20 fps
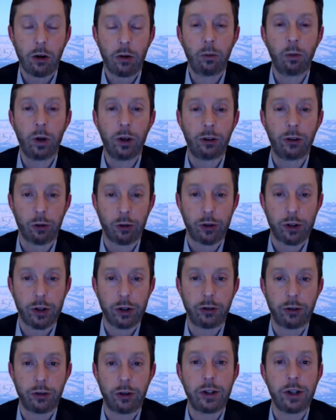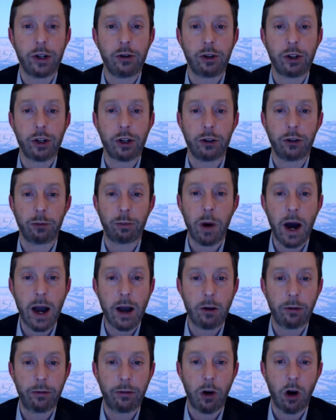research institutions,
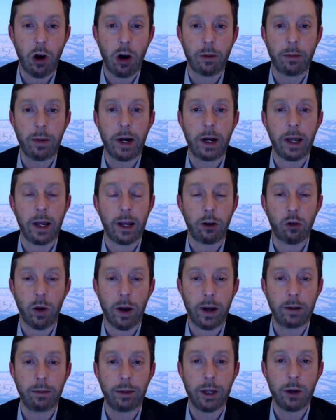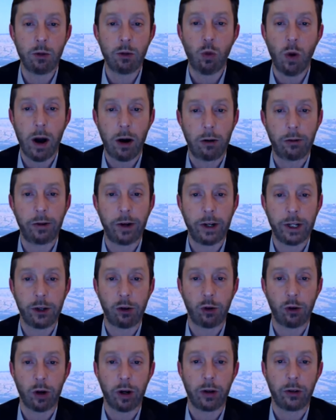biopharma, incredibly well-funded
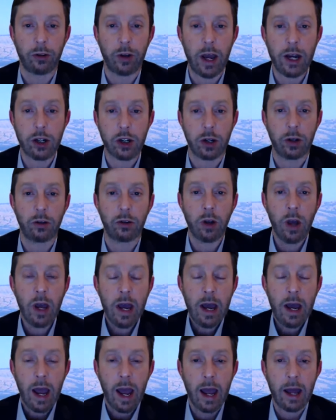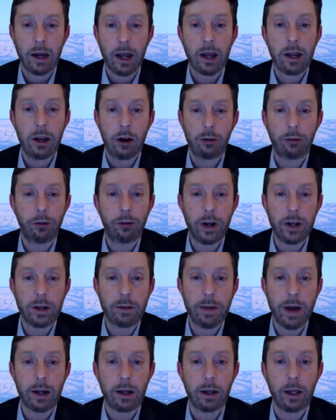organizations. And
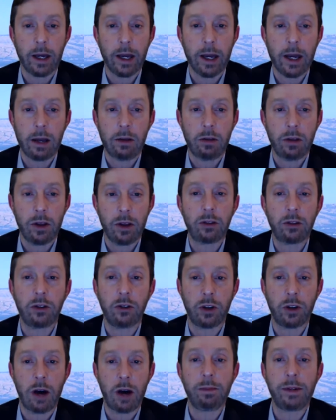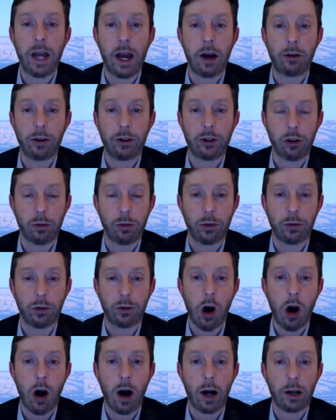fundamentally, this has come down in terms of
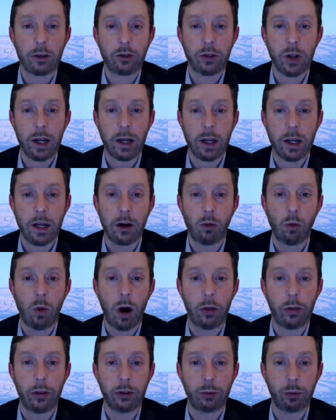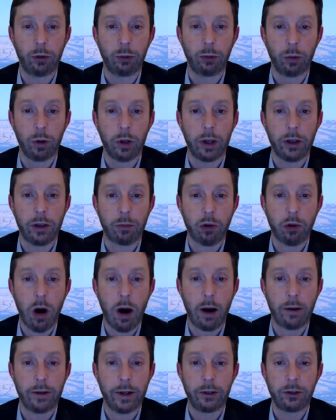cost. And, while this was really the
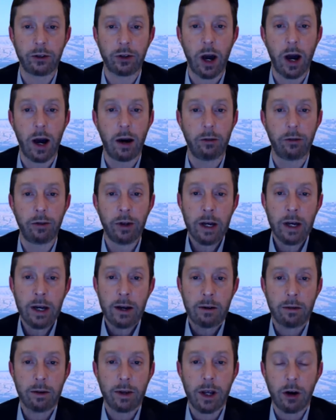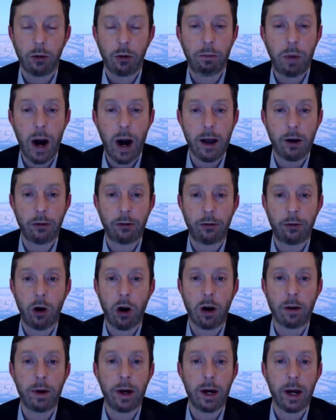provenance of
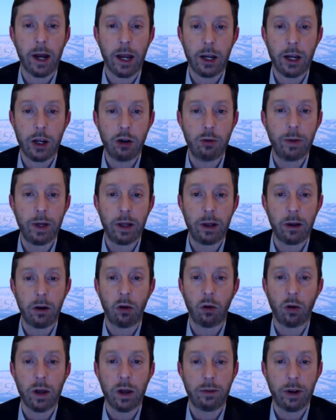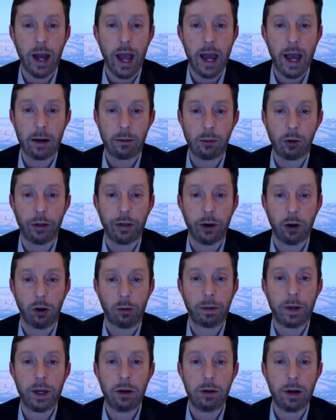biopharma and human or even animal
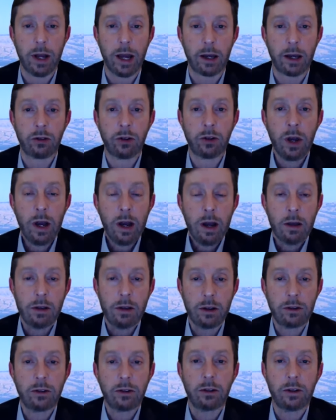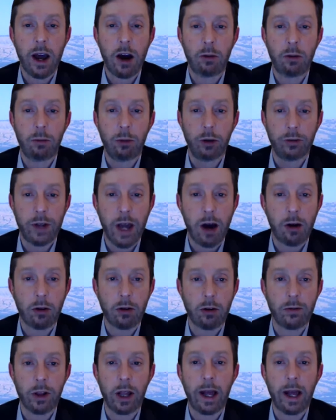therapeutics, this has now moved down
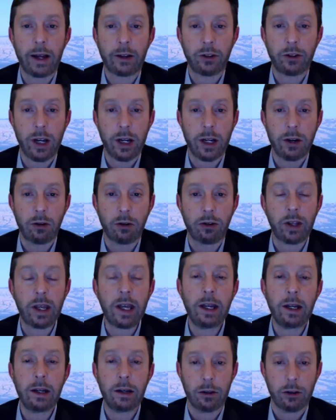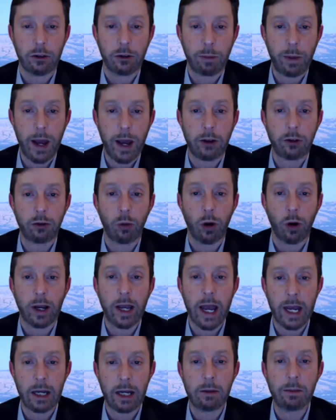over the last 10 years into the space where it
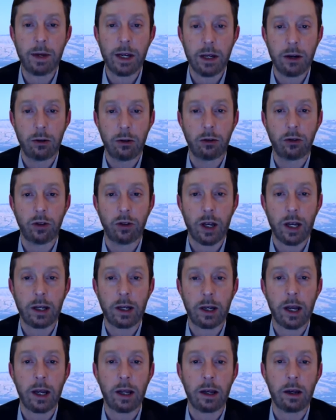can be used in